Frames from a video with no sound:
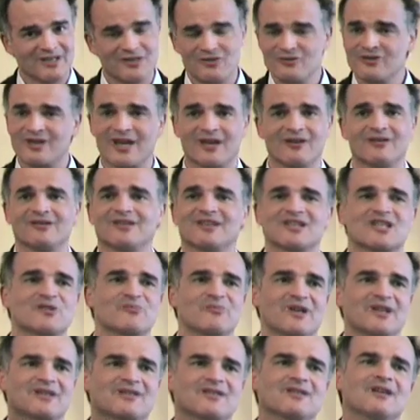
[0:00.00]
You cannot
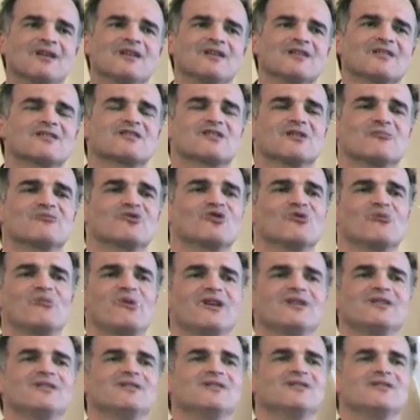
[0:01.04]
expect some
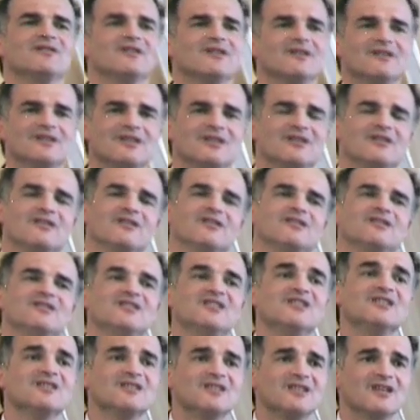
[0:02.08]
company in
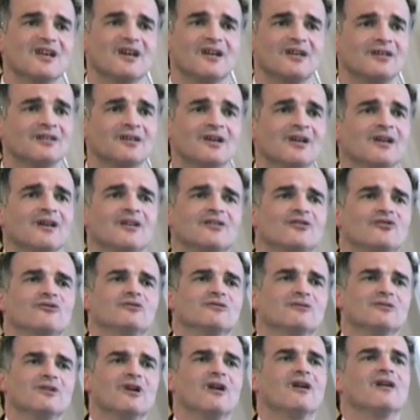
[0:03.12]
India
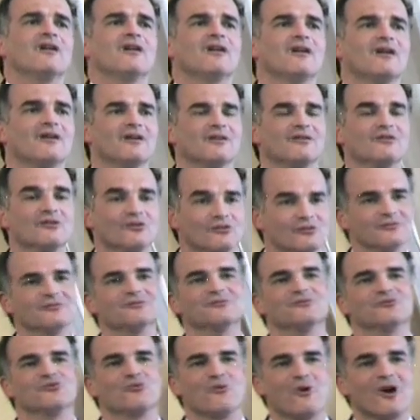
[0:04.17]
to
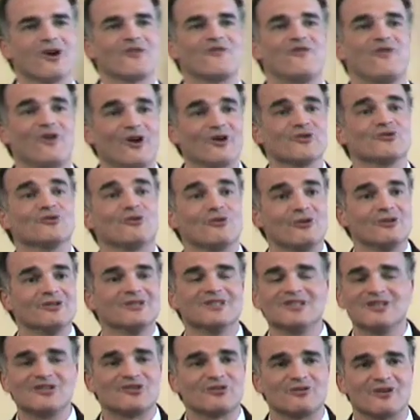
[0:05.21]
work for your own
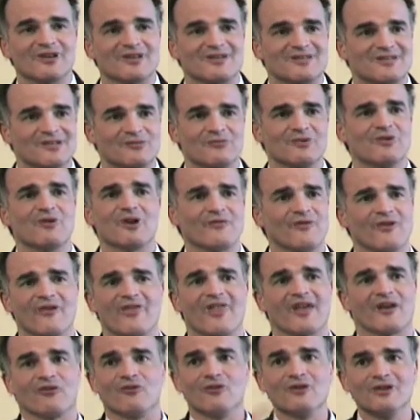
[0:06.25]
interests. They will work for
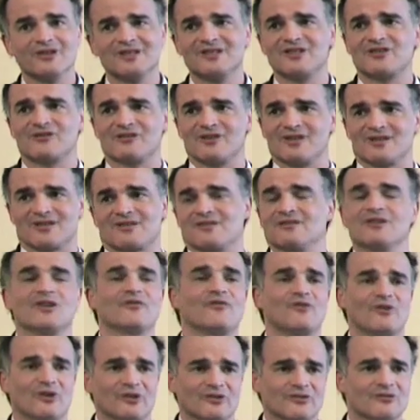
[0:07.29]
their own interests, not
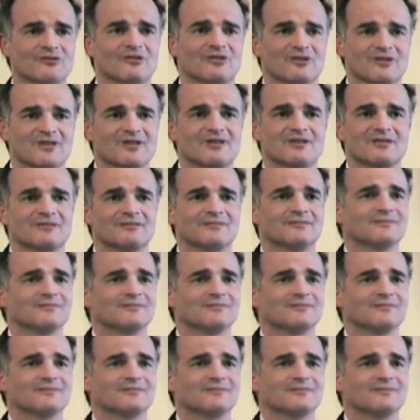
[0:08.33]
for yours,